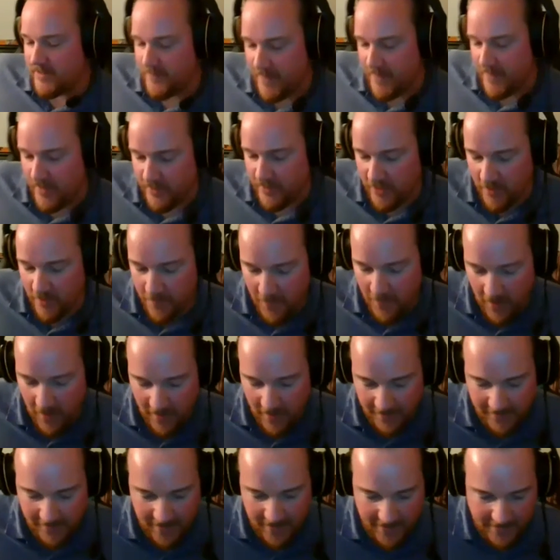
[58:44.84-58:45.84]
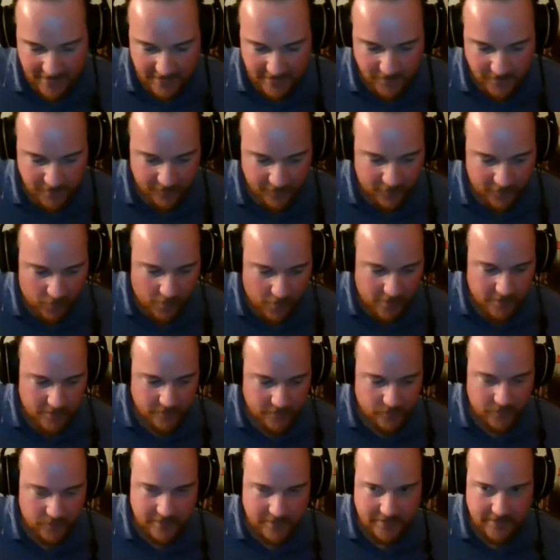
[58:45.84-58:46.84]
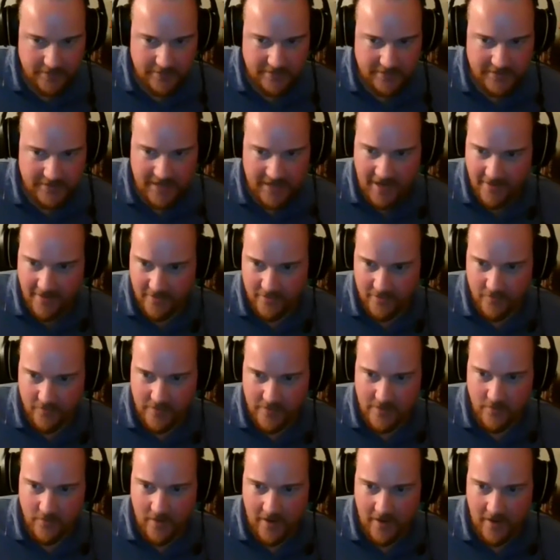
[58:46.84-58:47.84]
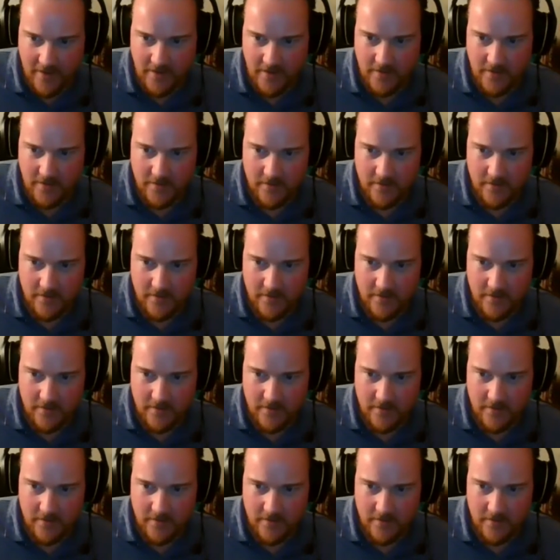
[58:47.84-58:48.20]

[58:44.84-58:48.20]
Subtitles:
about your podcast before. It's 10-3, right?